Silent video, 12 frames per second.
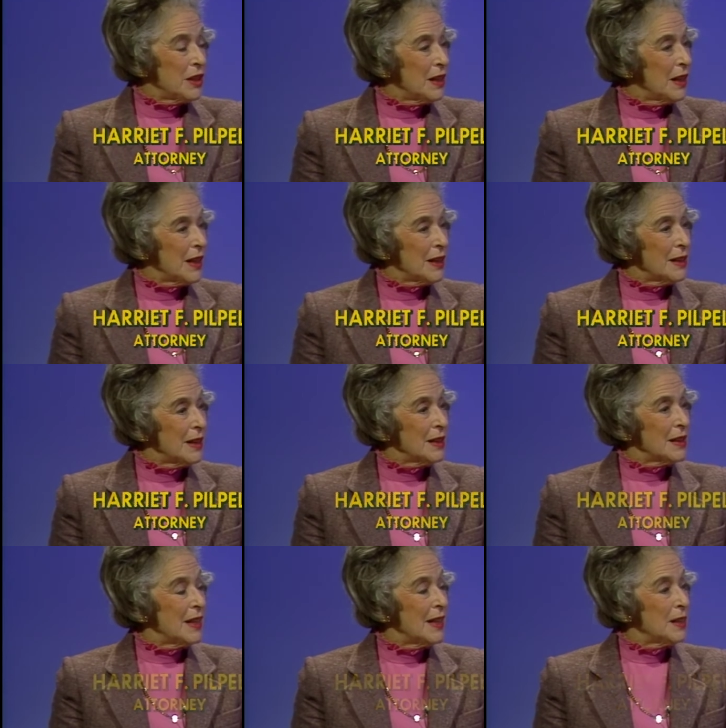did not
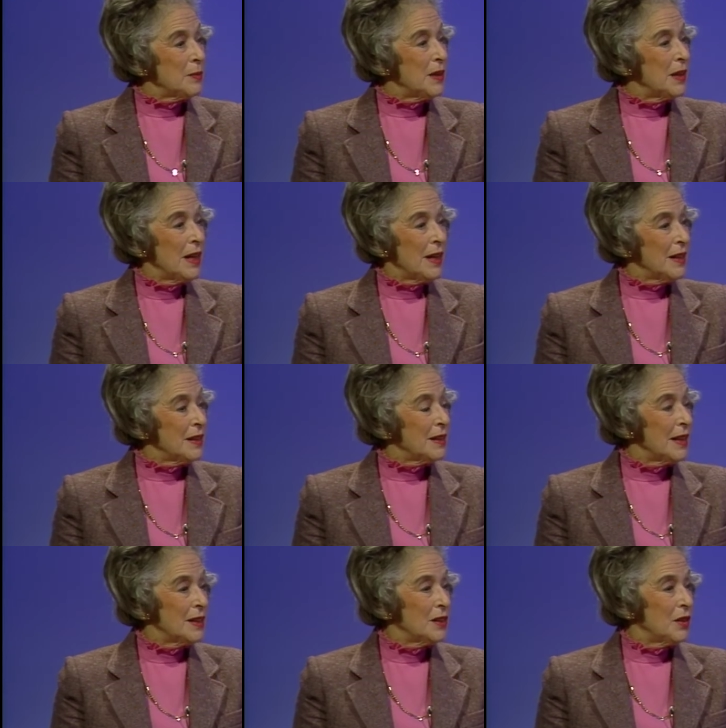exist. There has been nothing
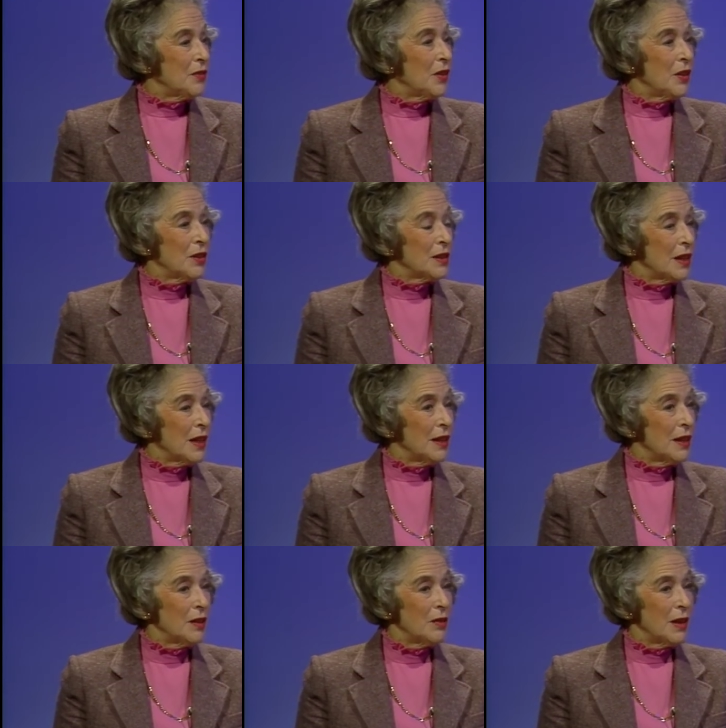said so far as I
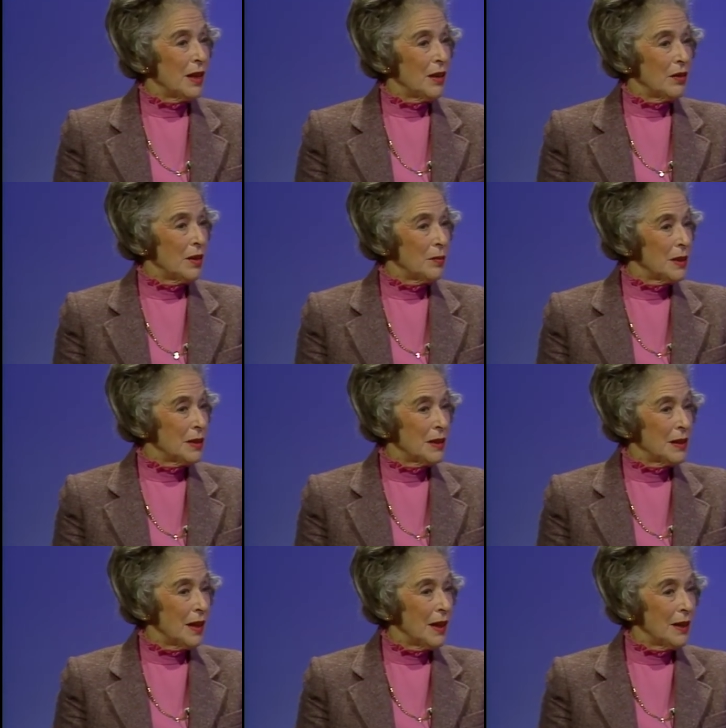know, and I don't think Mr.
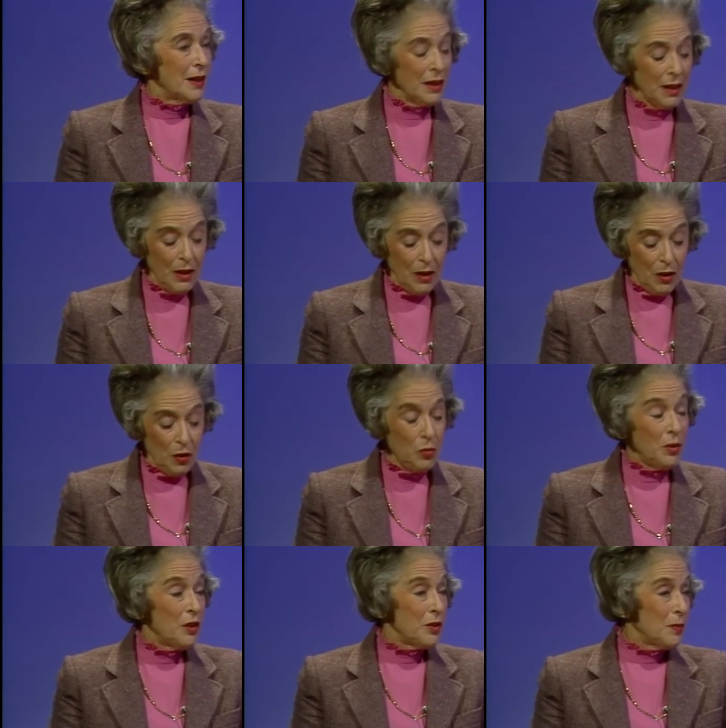Tiger,
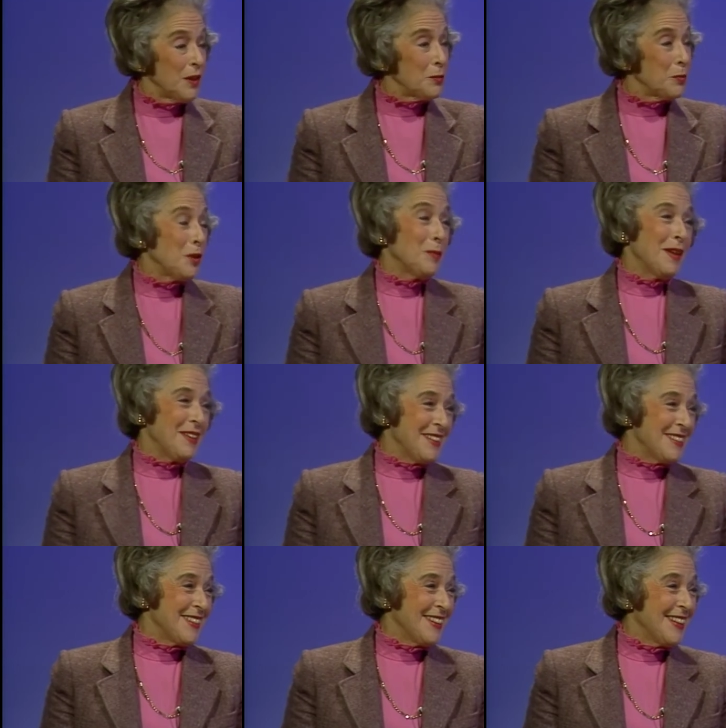who knows much more about
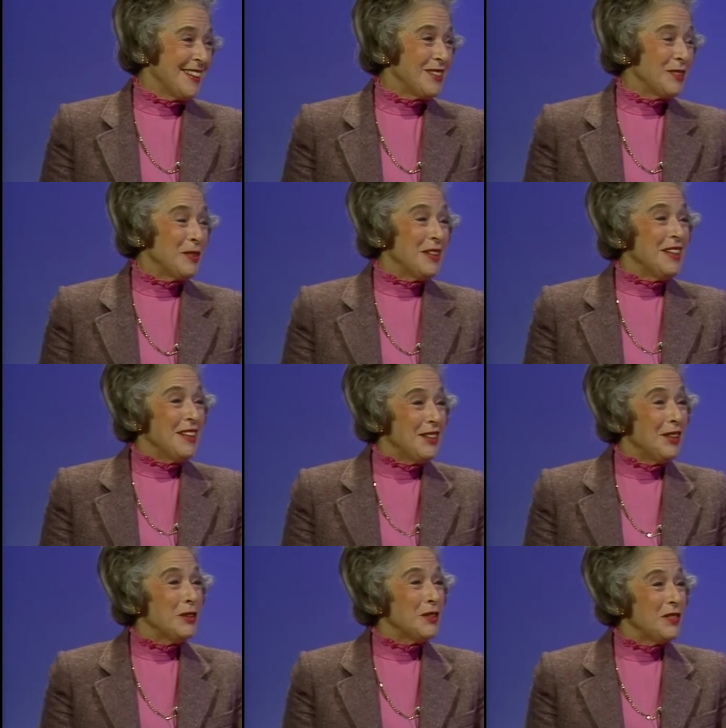this than I do,
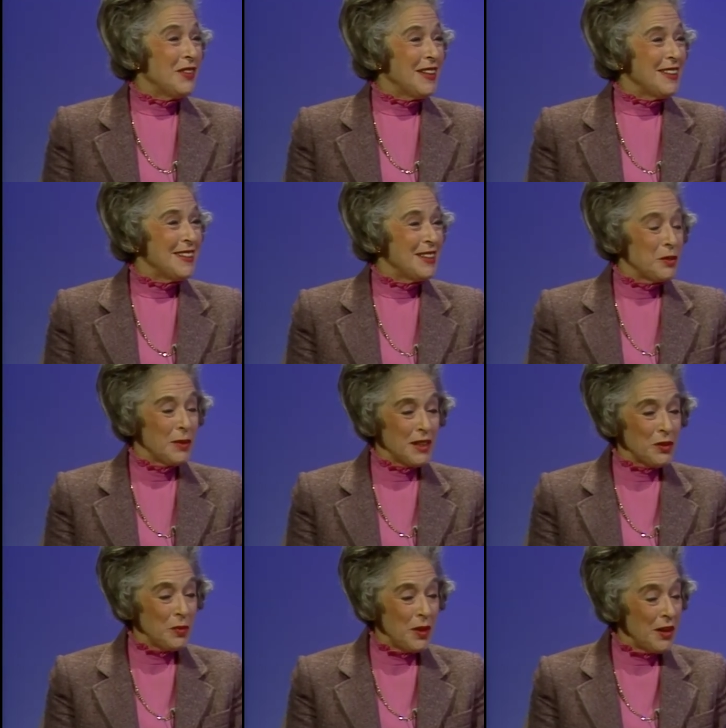knows of any
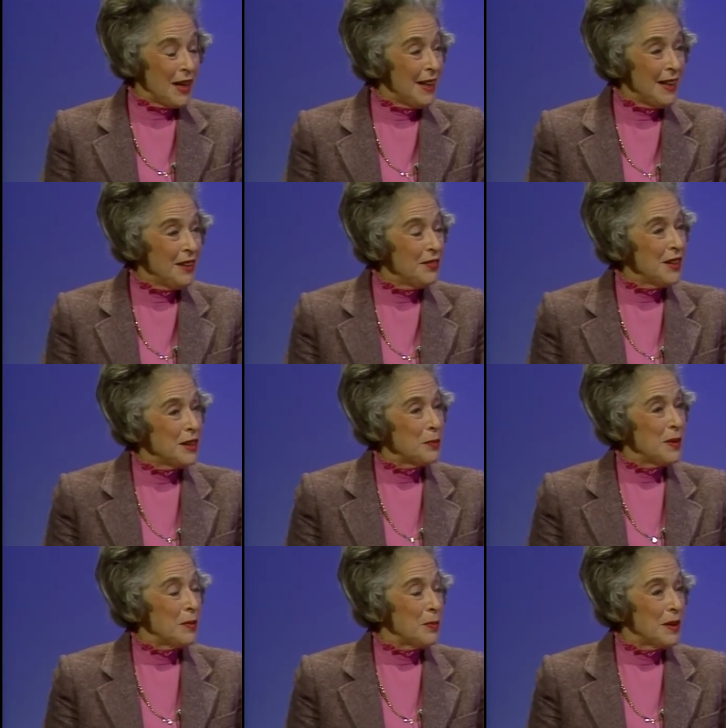situation where any of these
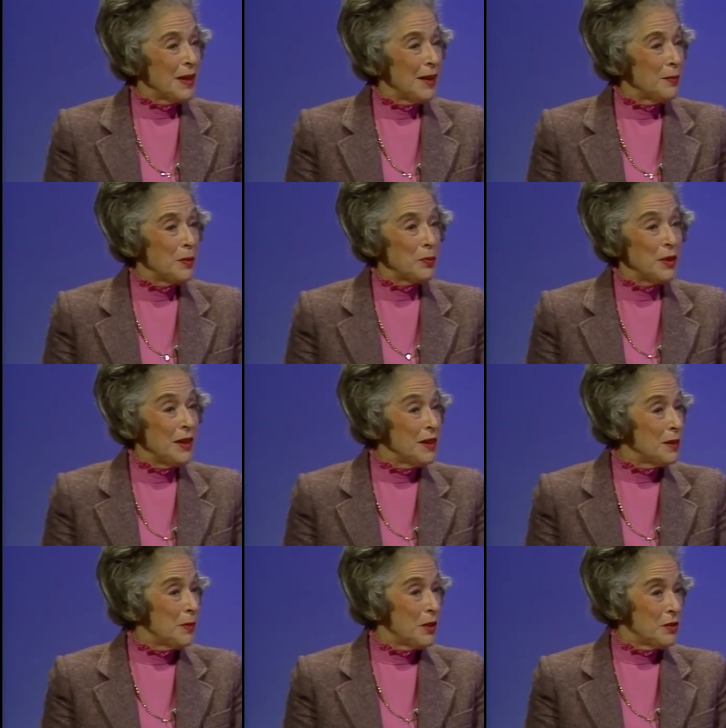people had been
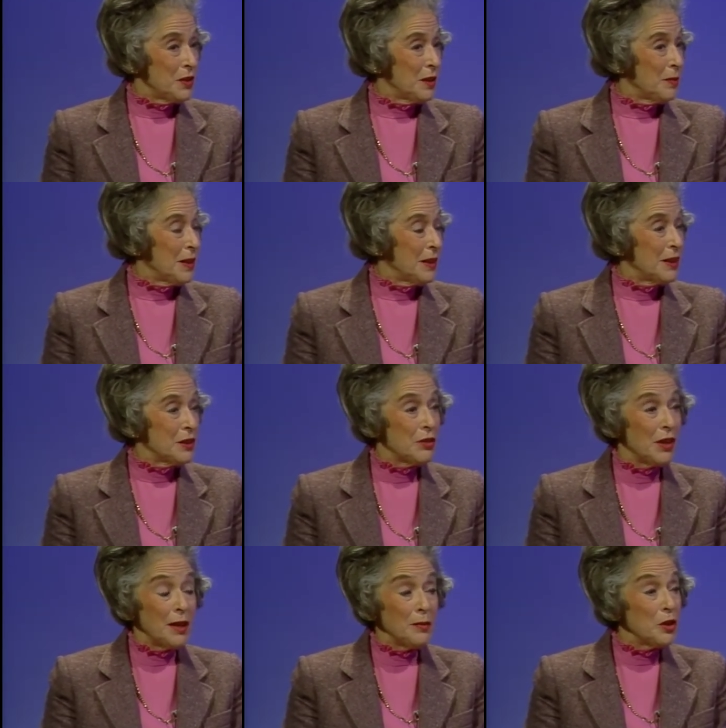predisposed to commit these
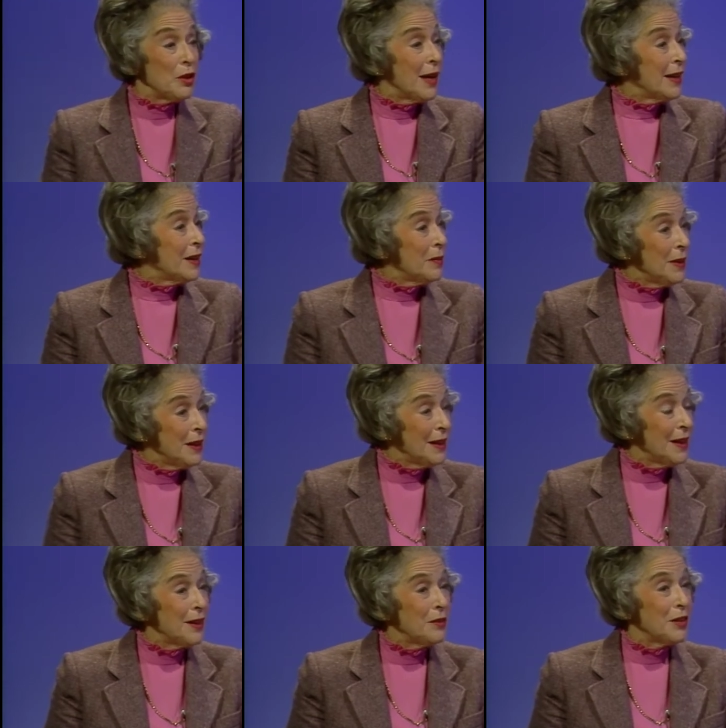crimes or had committed
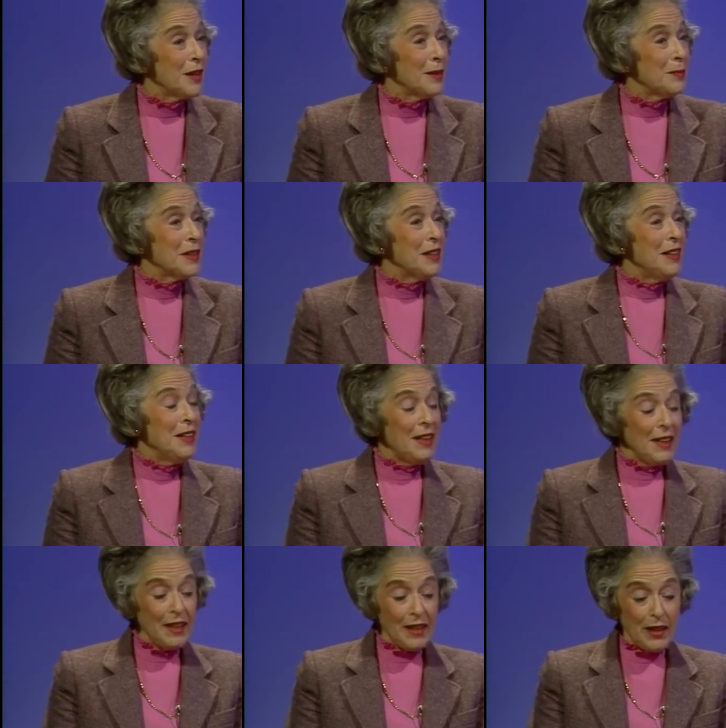any crimes.
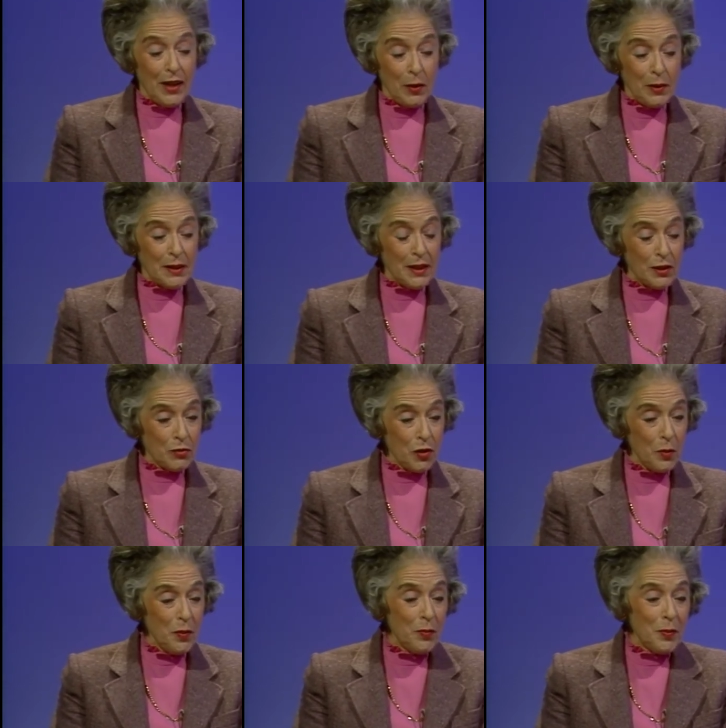The, there was this
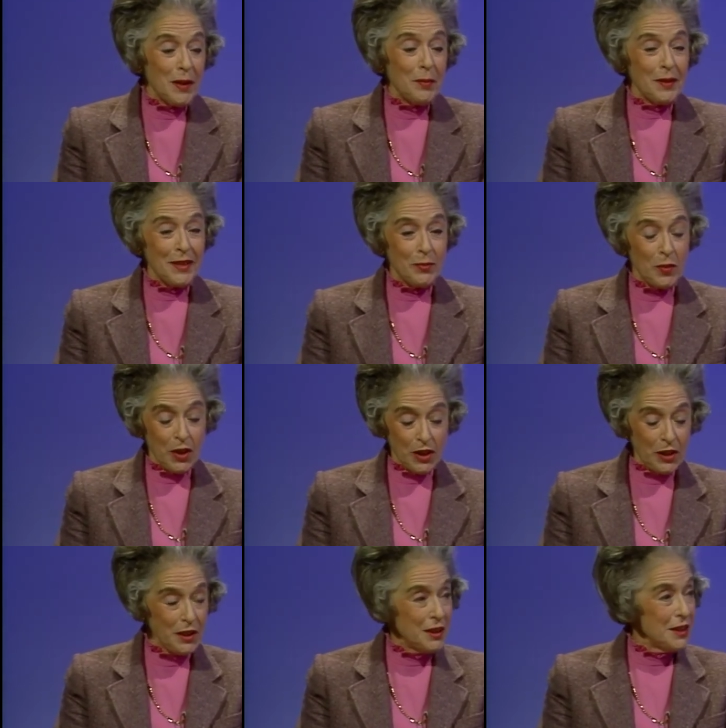group of people in well,
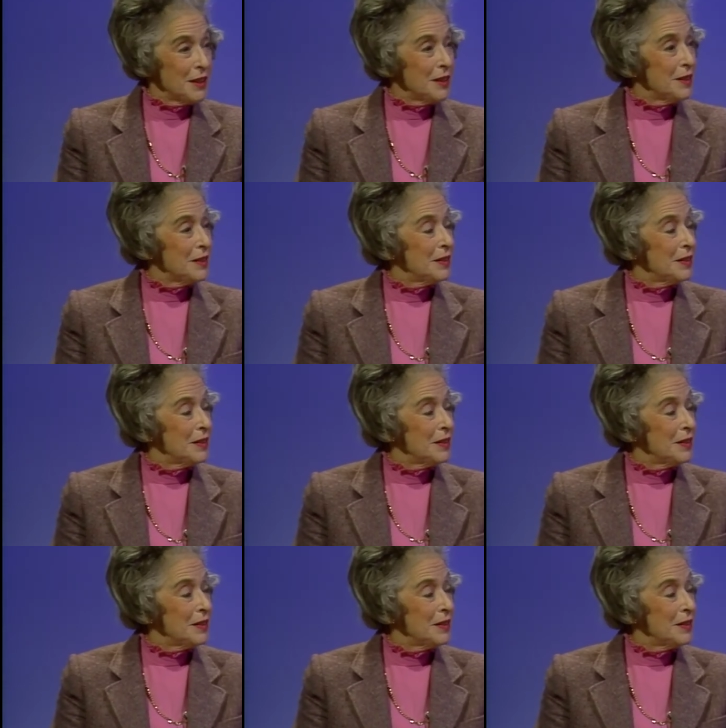Washington. you can say that somebody